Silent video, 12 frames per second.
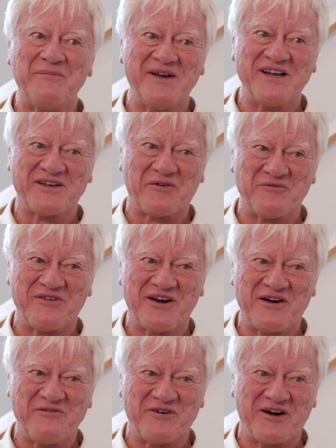I mean, it's a
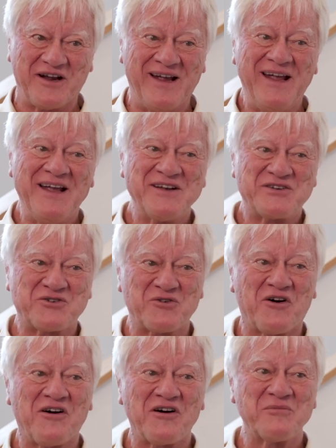very, very
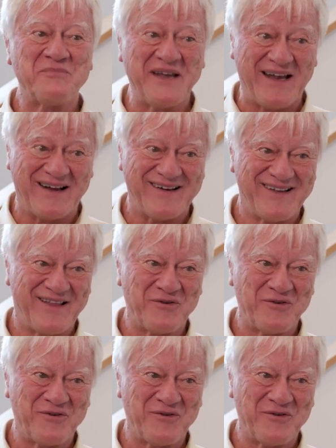strong beat